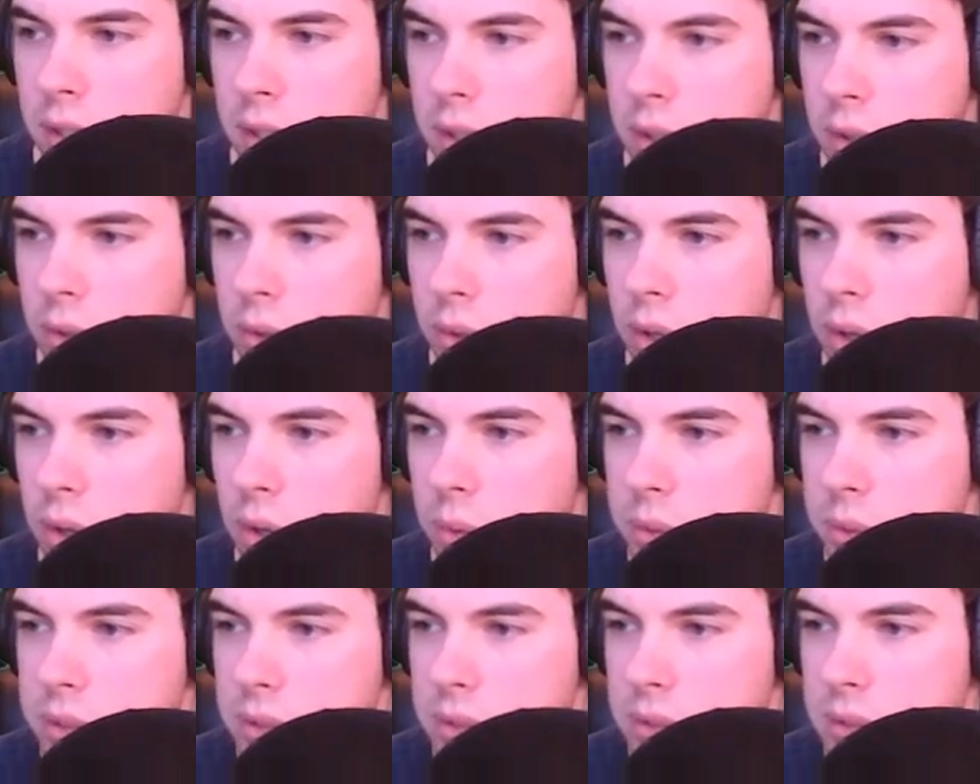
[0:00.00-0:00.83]
Bro,
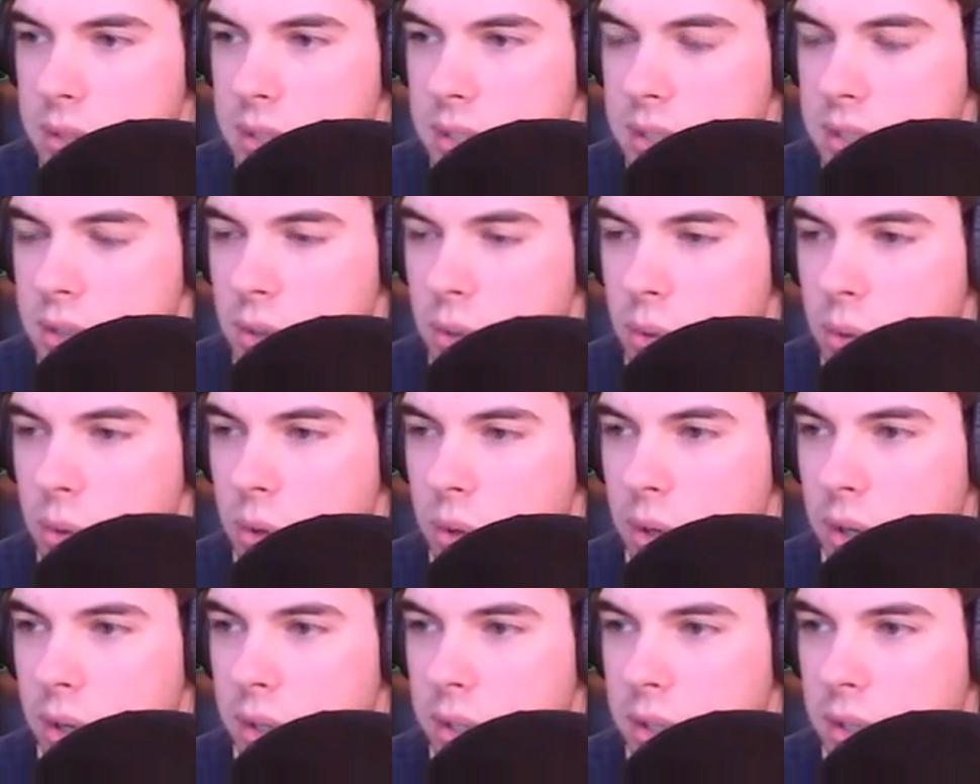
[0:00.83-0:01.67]
it's your
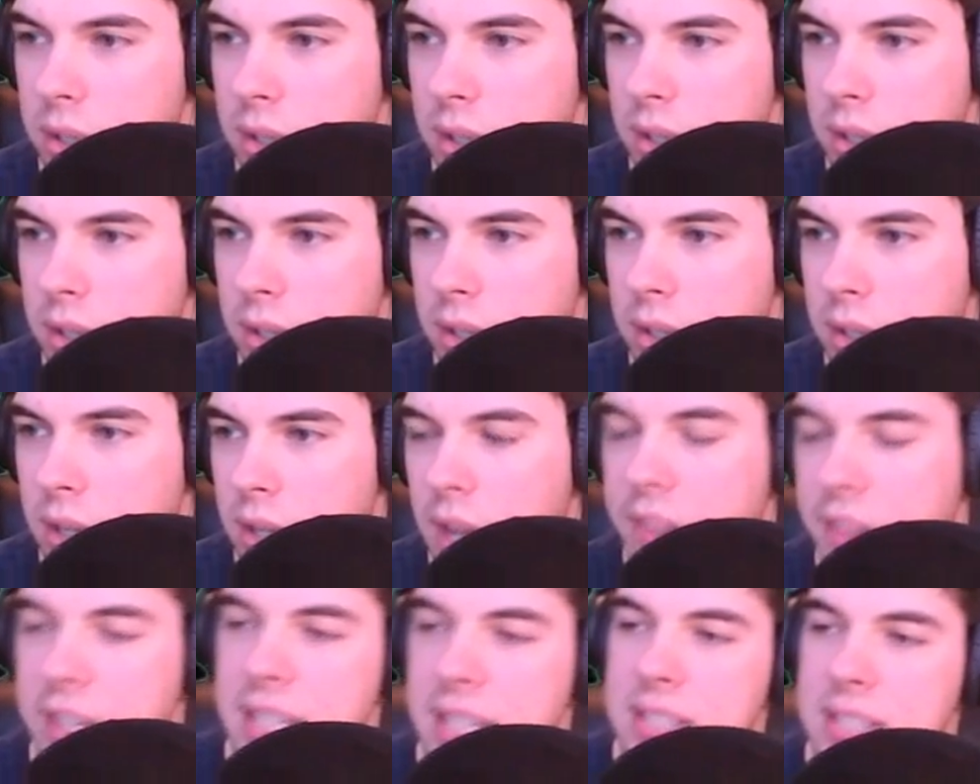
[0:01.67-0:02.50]
Discord.
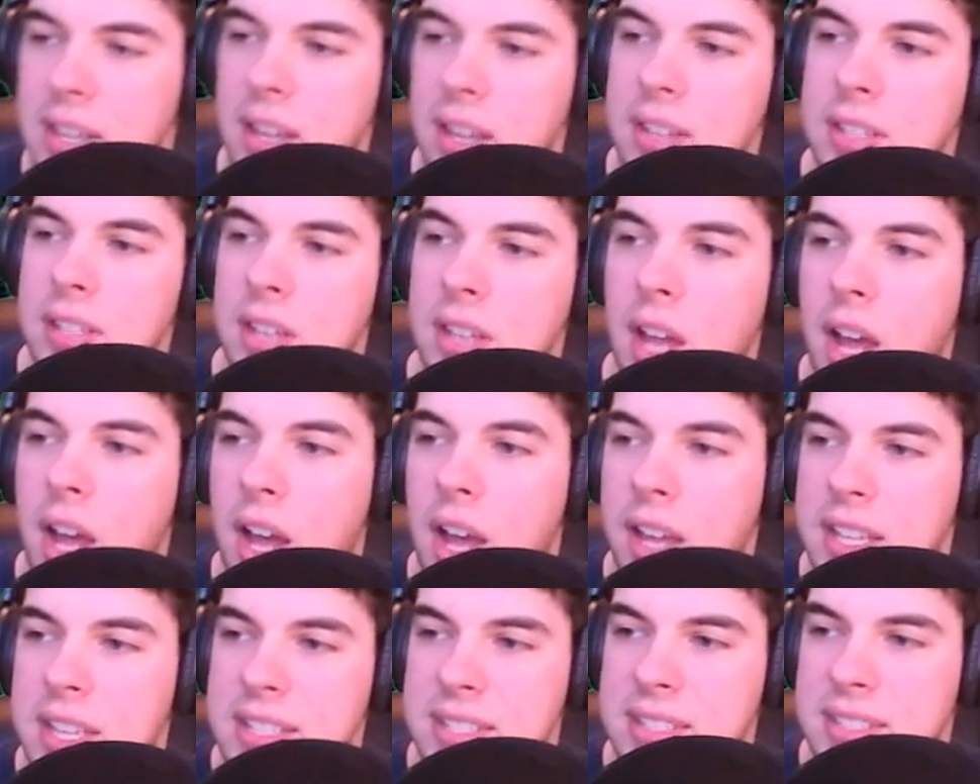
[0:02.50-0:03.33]
I think he's on.
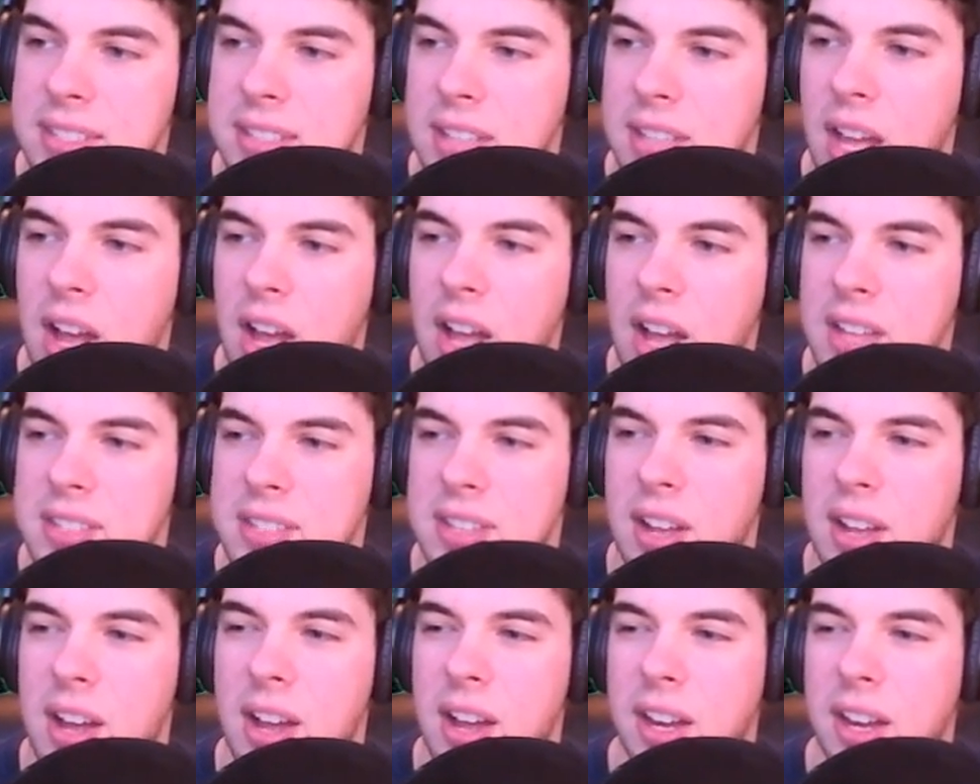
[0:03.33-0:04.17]
He's
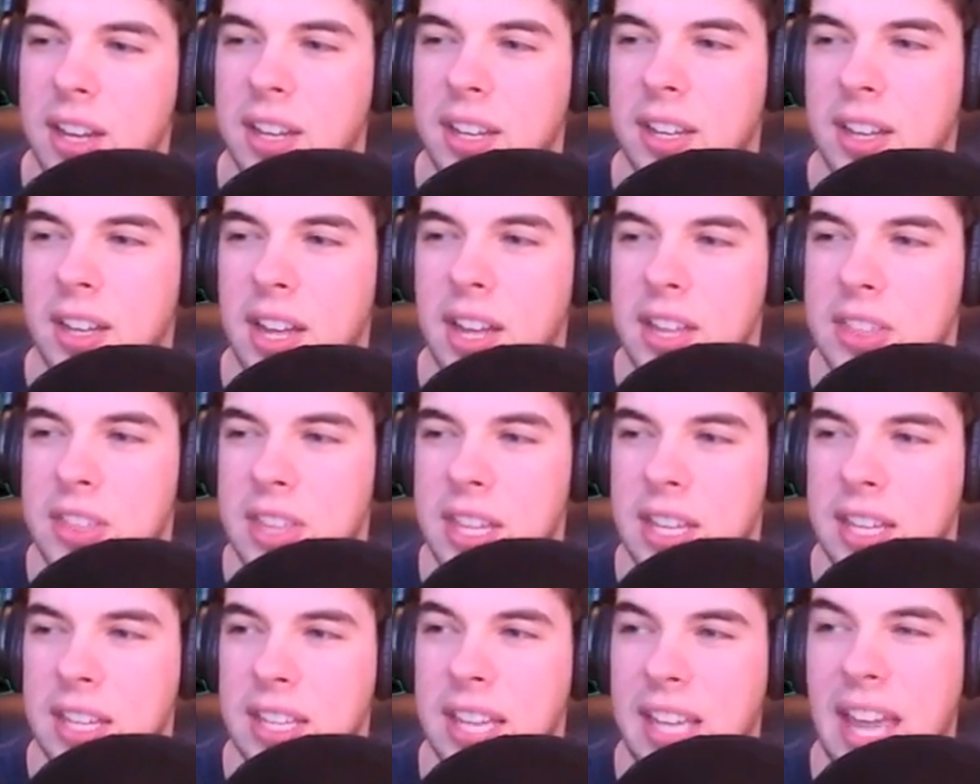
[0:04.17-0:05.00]
Azog, I
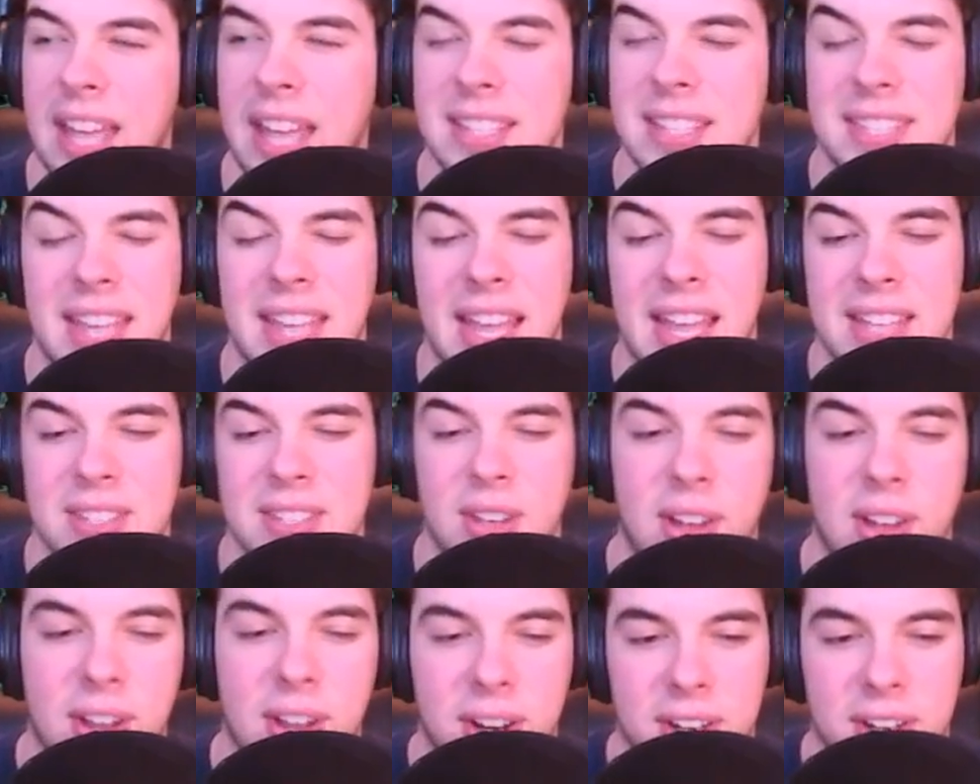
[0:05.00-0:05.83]
think.
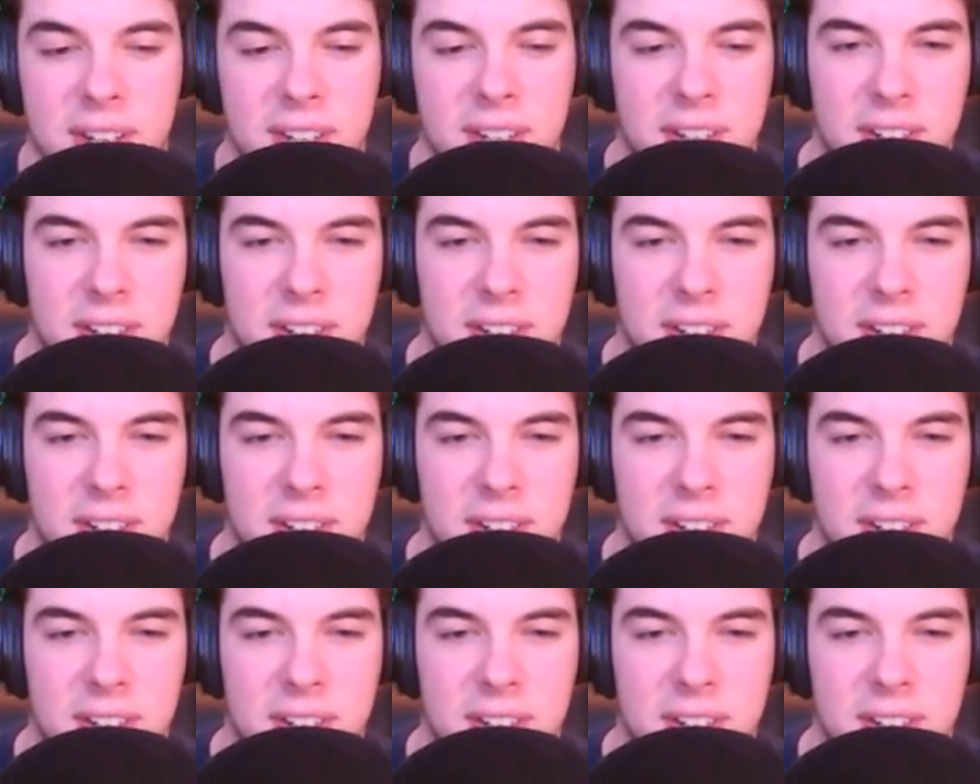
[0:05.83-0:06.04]
Azog.